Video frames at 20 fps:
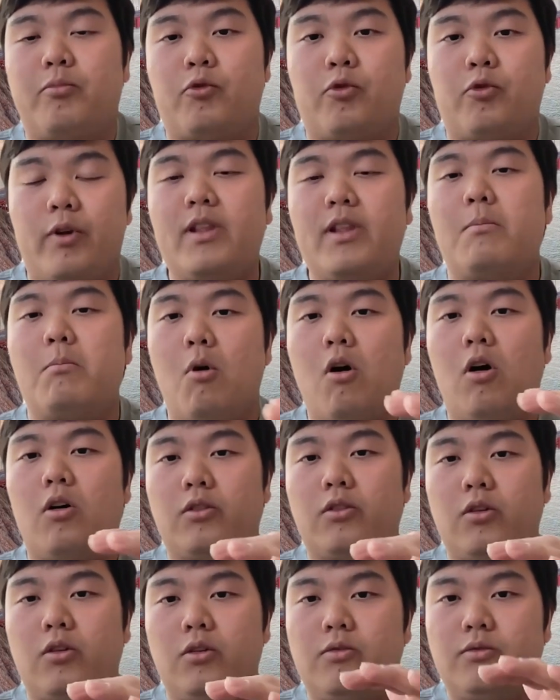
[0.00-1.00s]
create a
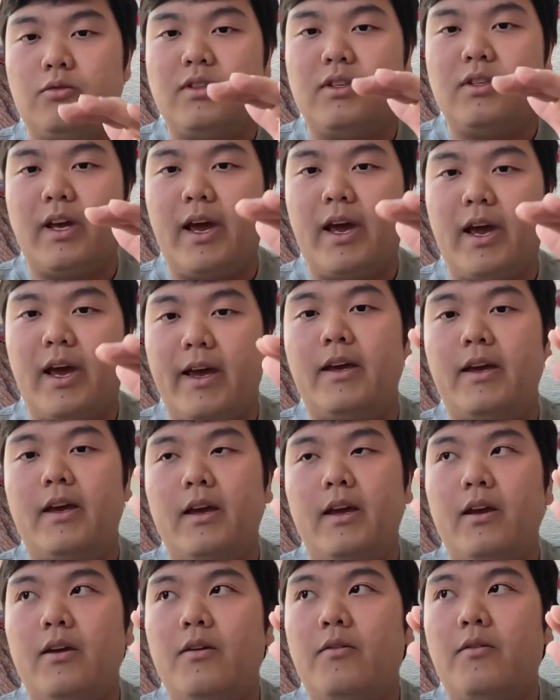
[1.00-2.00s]
model to see, hey,
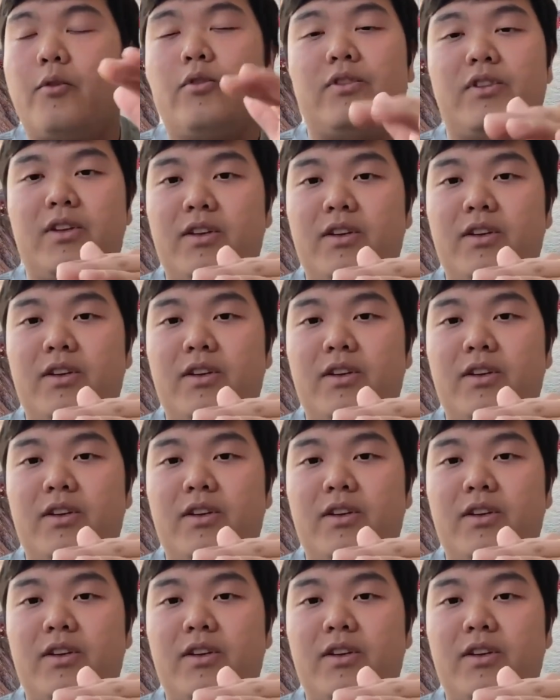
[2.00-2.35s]
for